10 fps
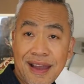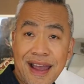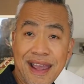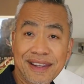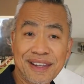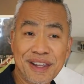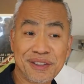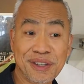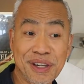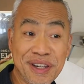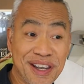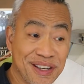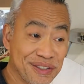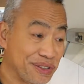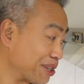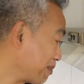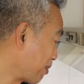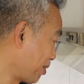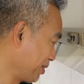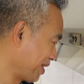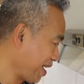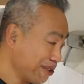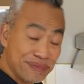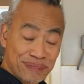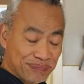I can add the chicken broth now.